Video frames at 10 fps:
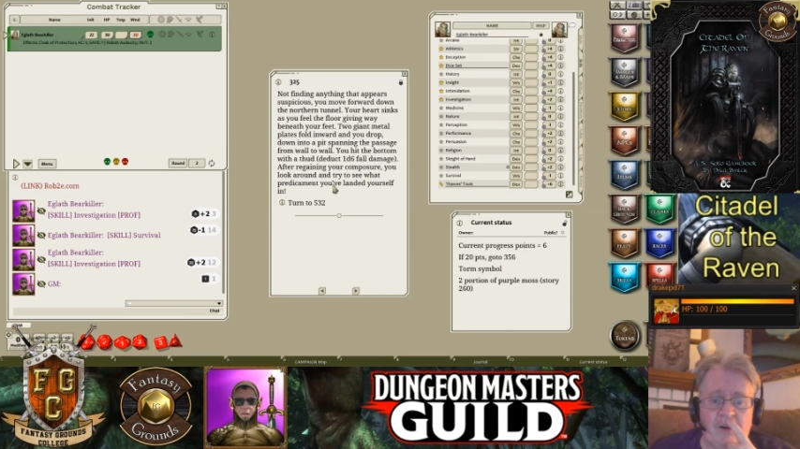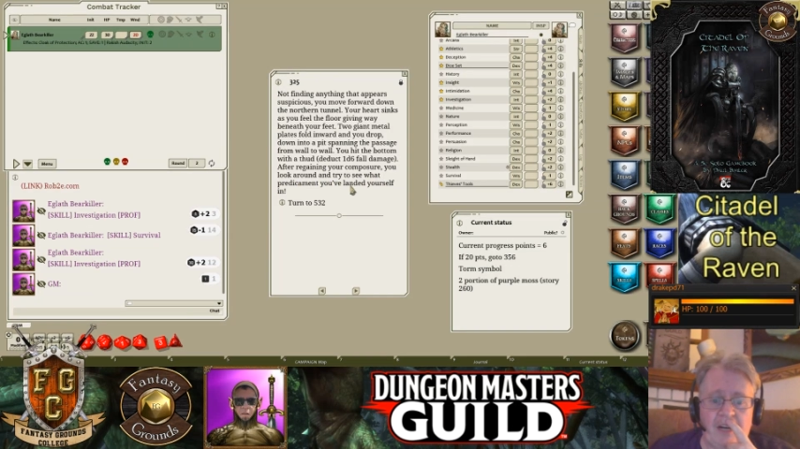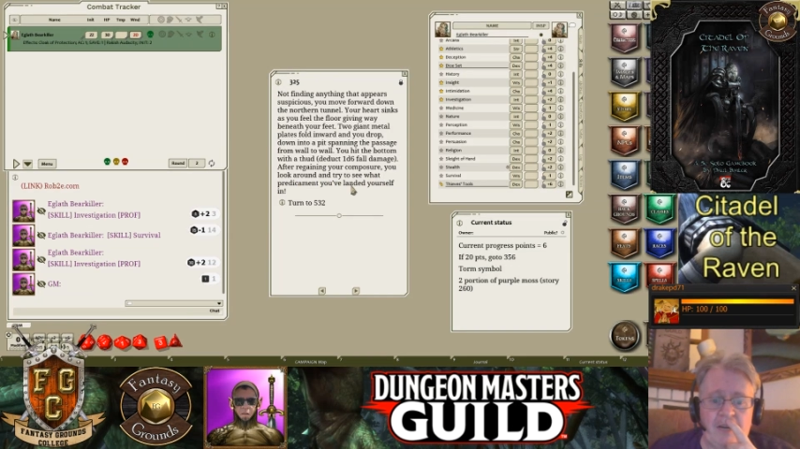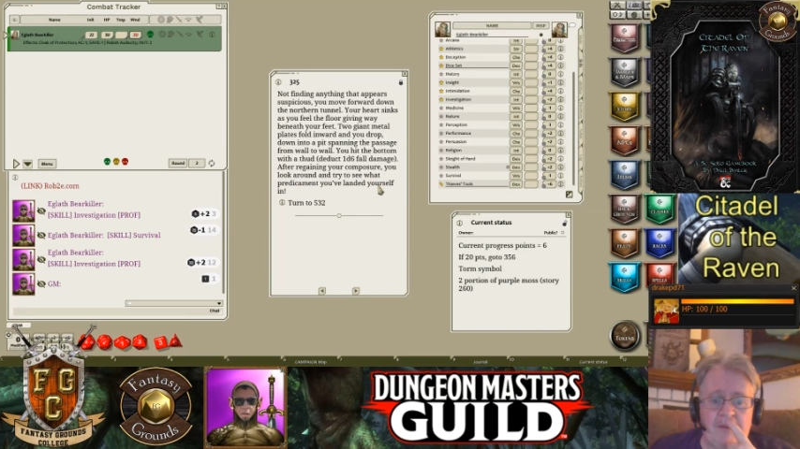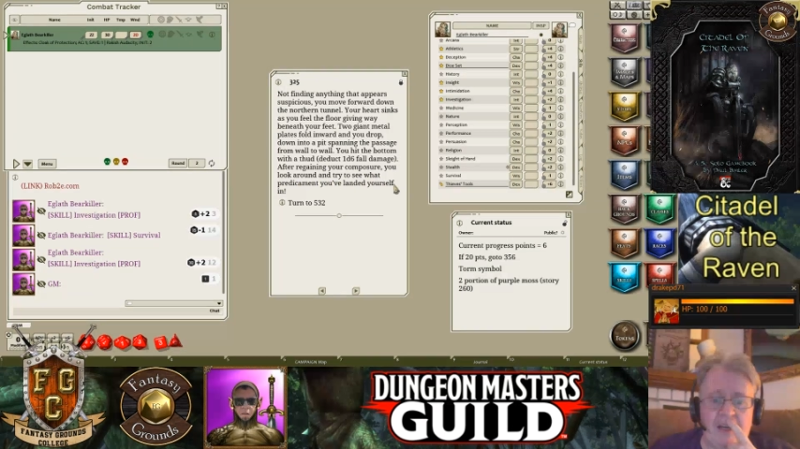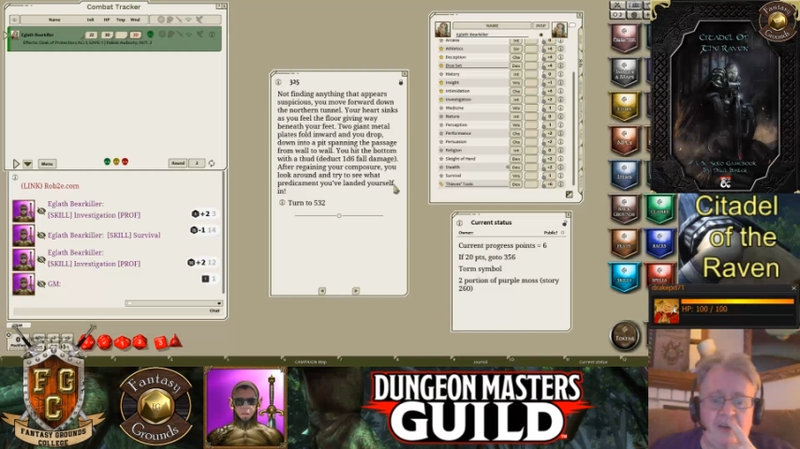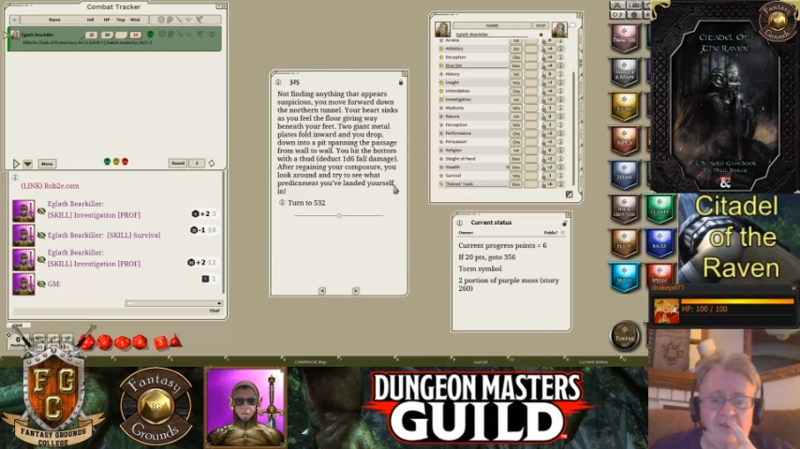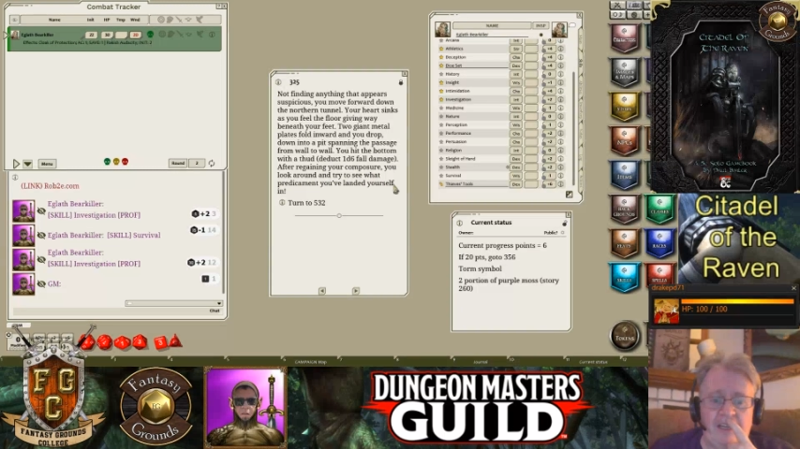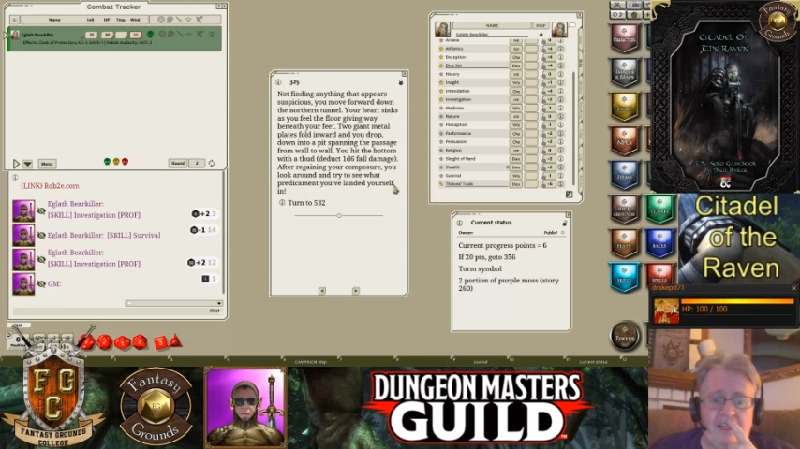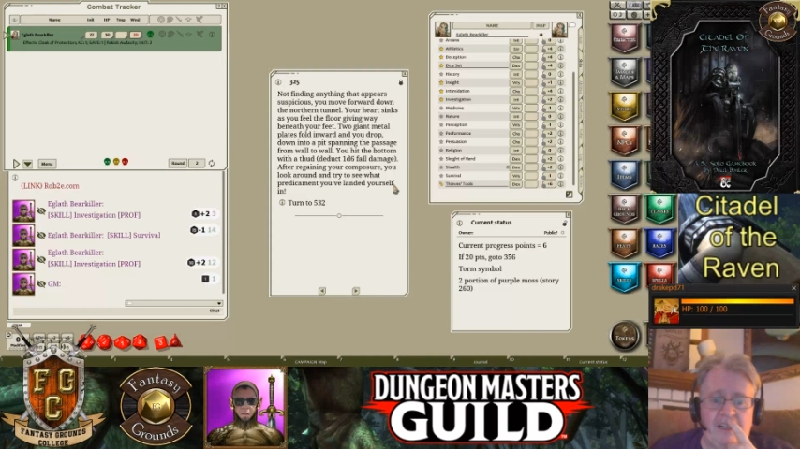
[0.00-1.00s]
predicament
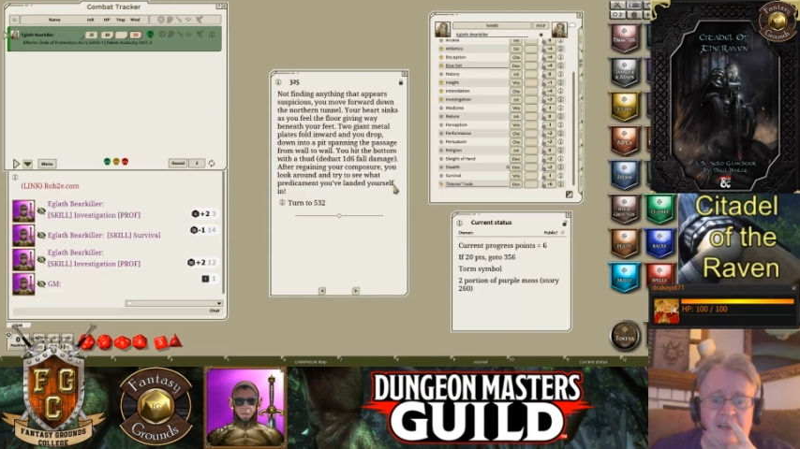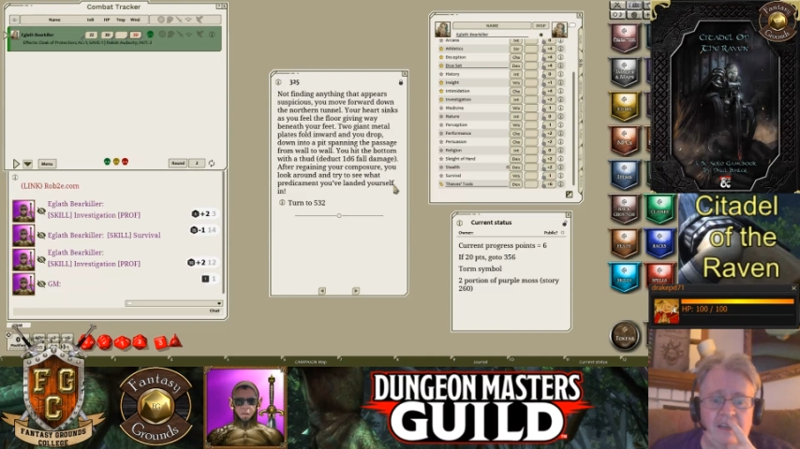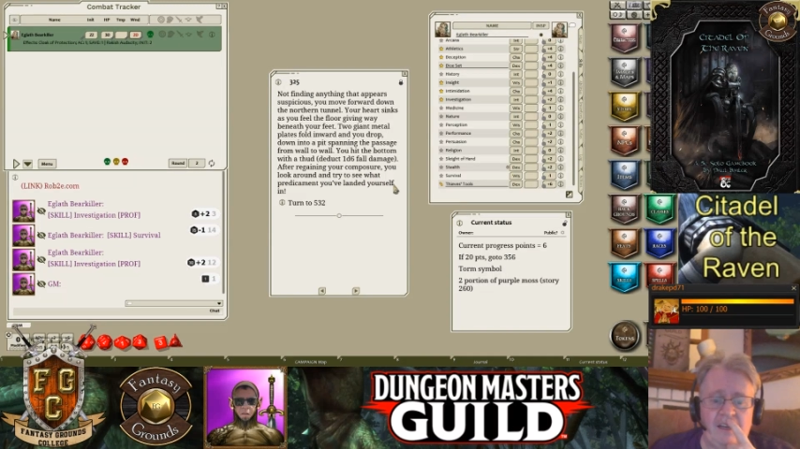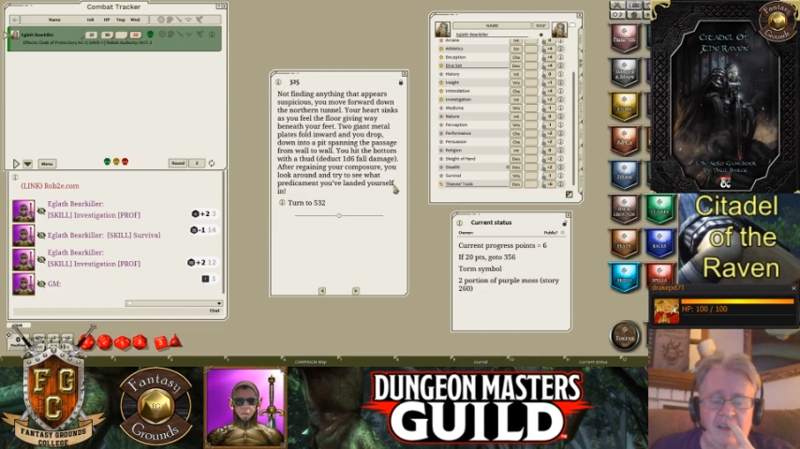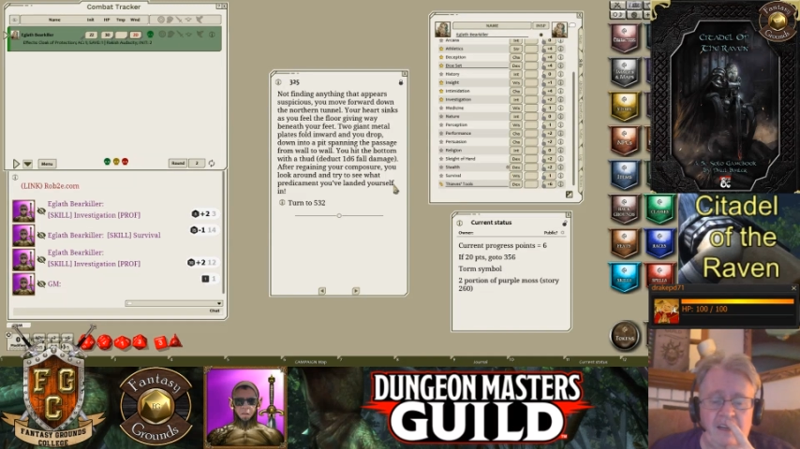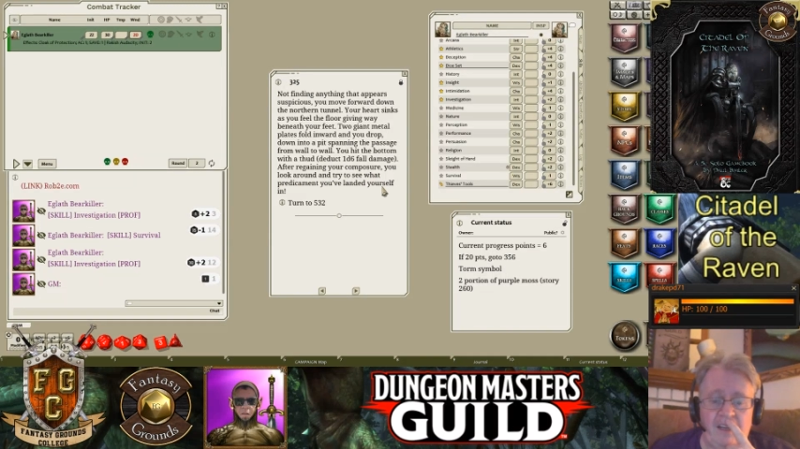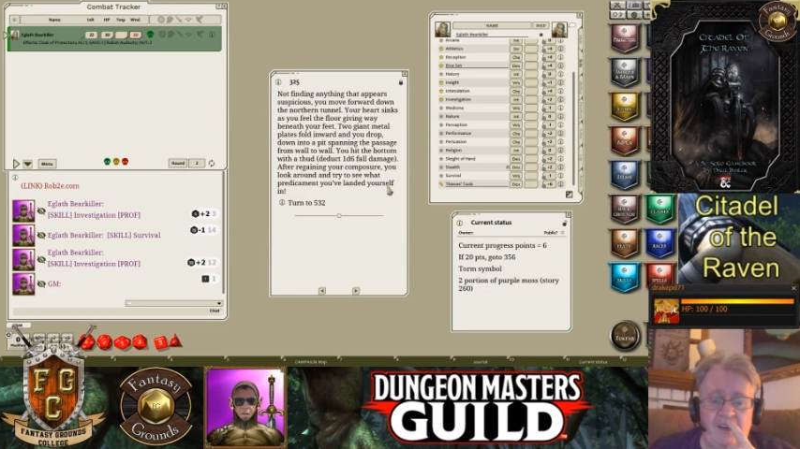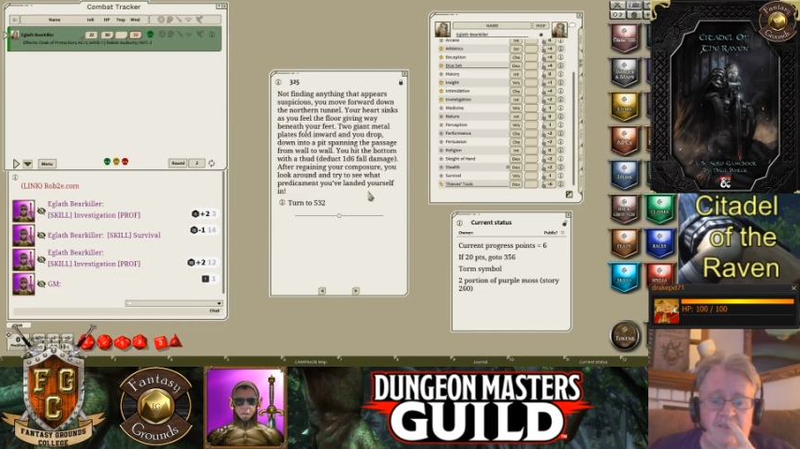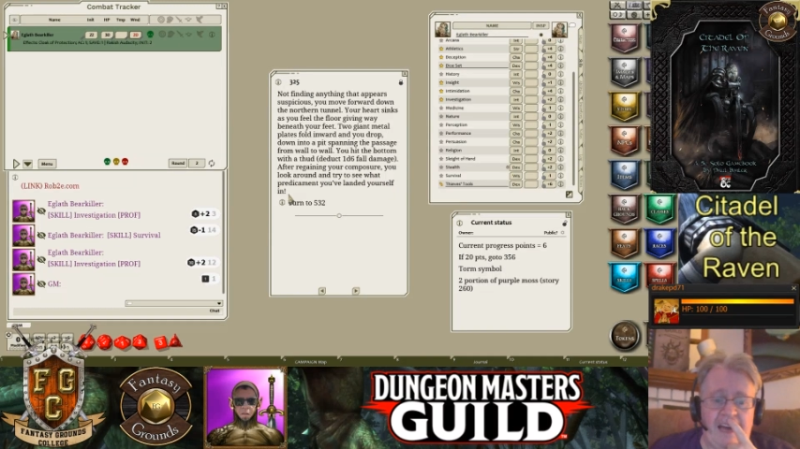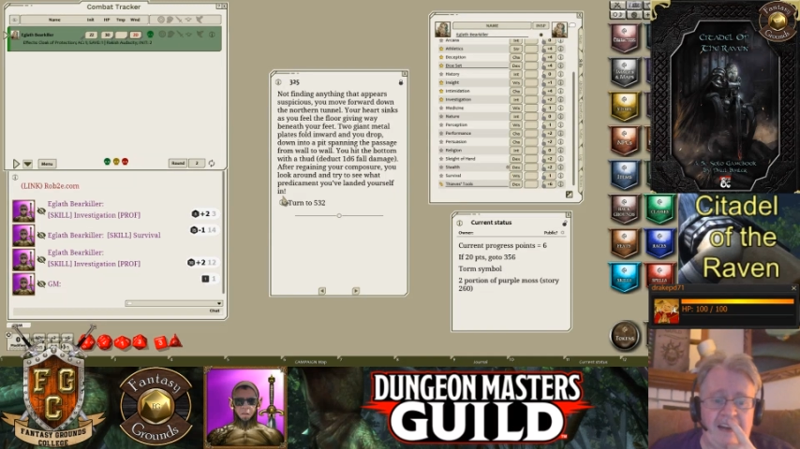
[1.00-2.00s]

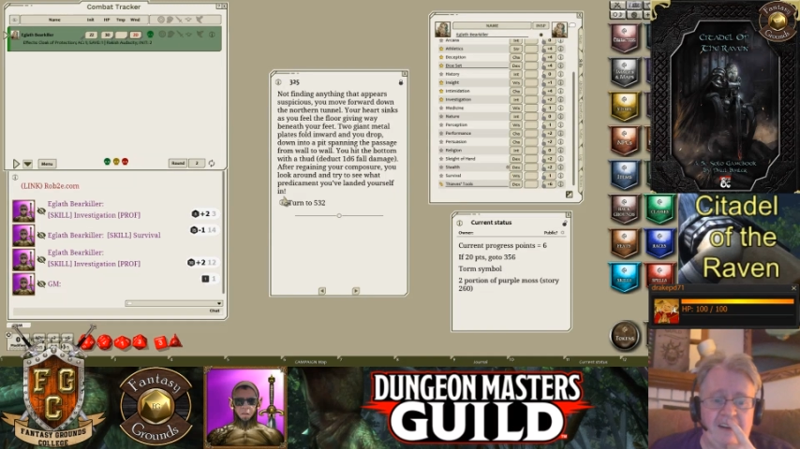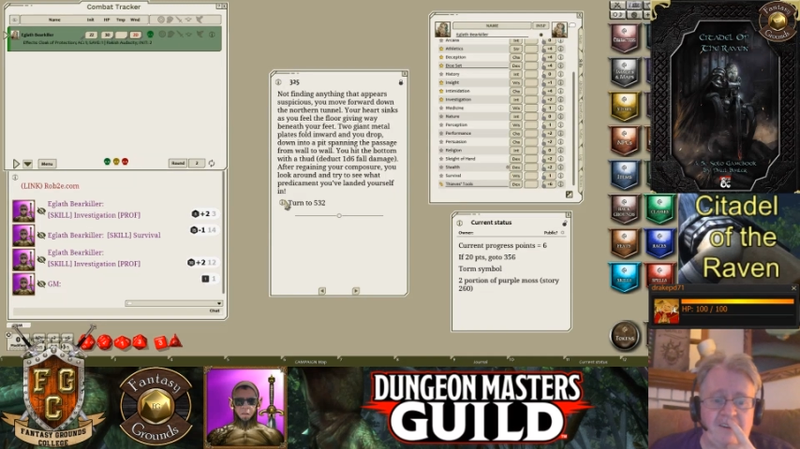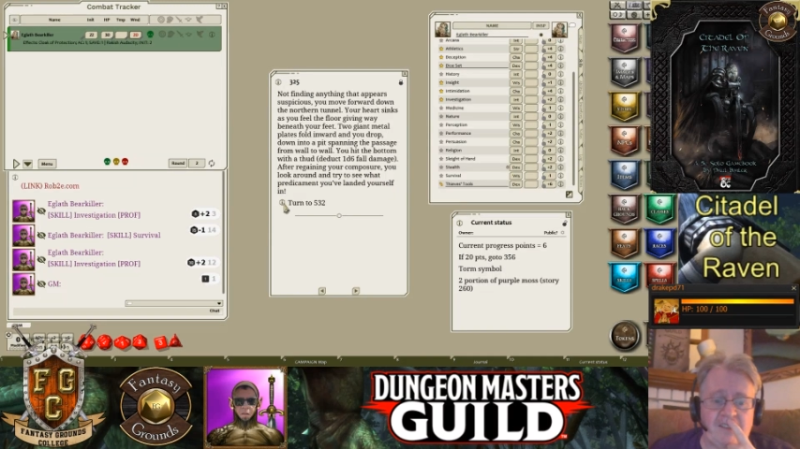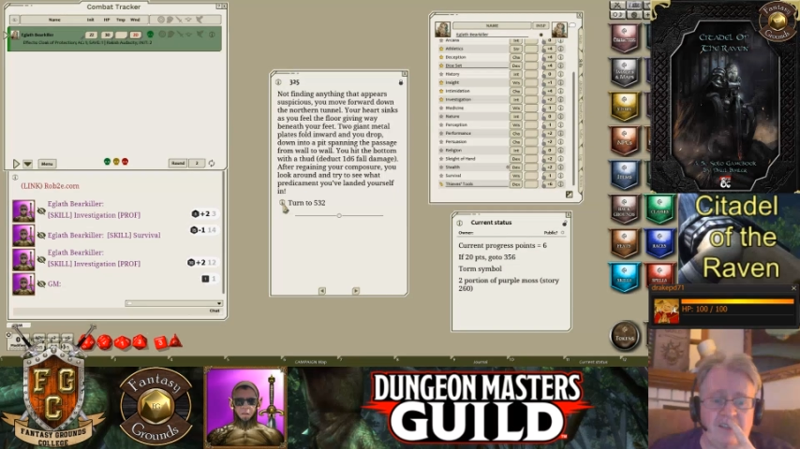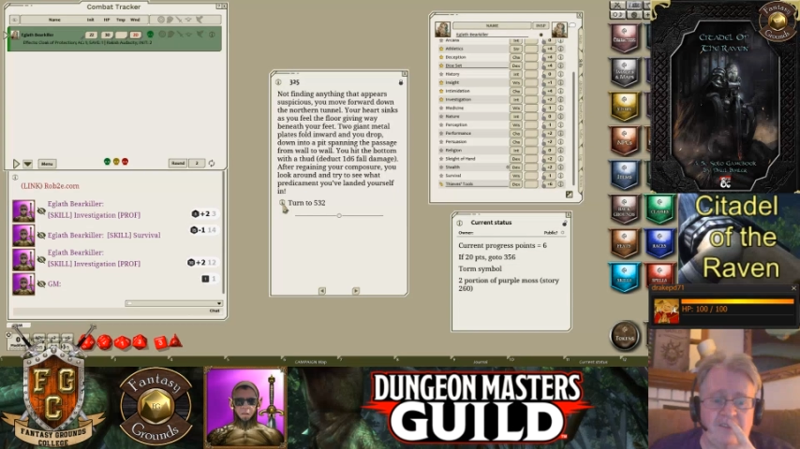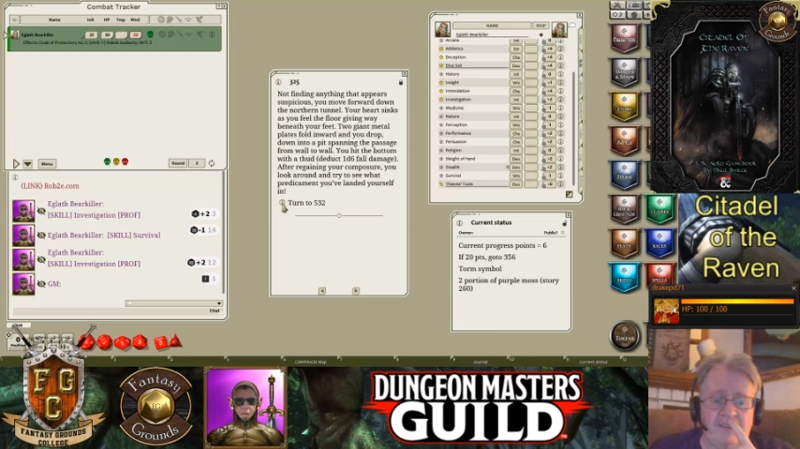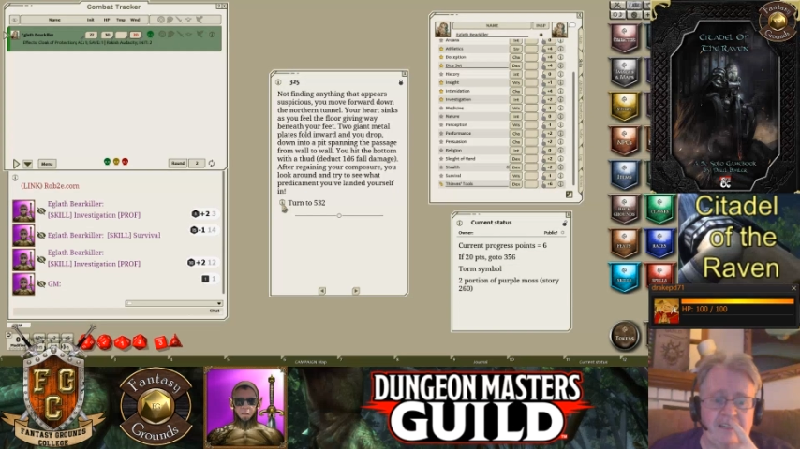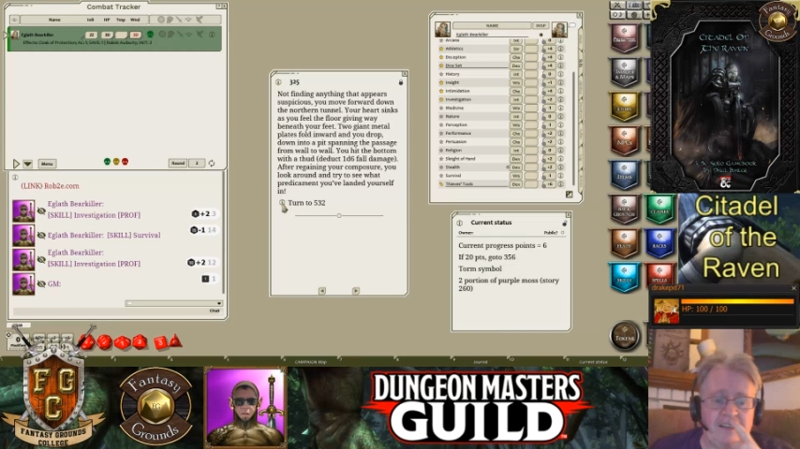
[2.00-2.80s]
you've landed yourself